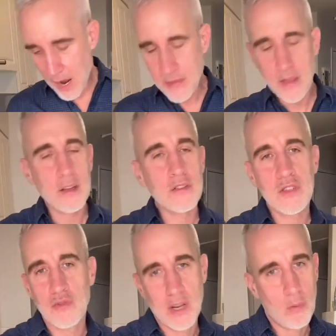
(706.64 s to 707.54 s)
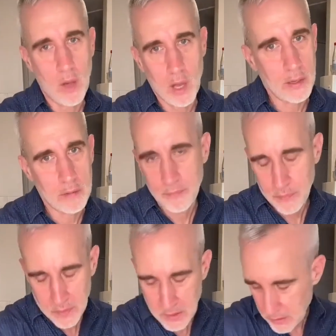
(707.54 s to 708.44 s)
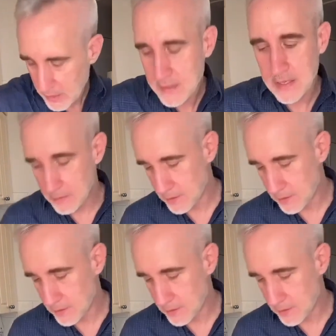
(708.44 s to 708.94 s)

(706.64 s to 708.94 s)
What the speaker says: I think I'll just drink wine. It's